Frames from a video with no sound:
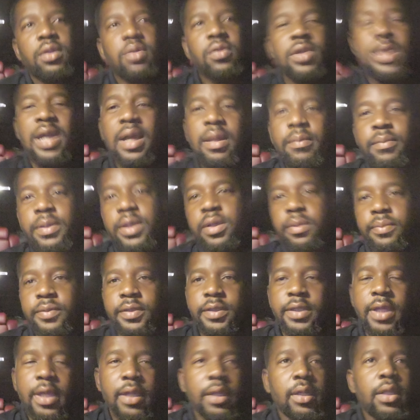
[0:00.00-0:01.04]
You got to be
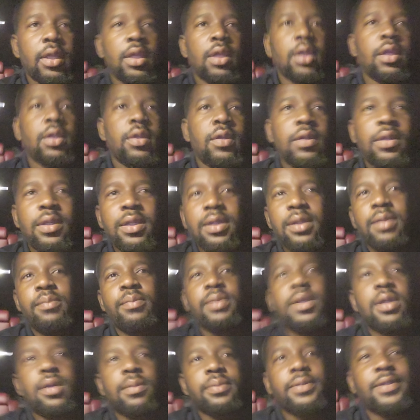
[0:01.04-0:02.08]
upset. You need to
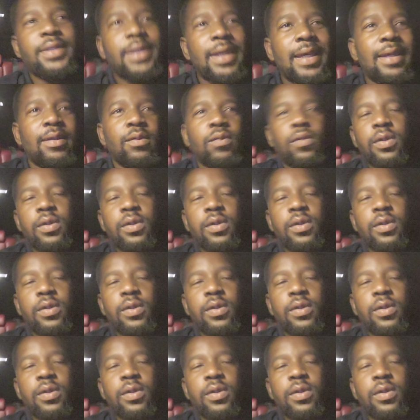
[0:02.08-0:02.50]
be upset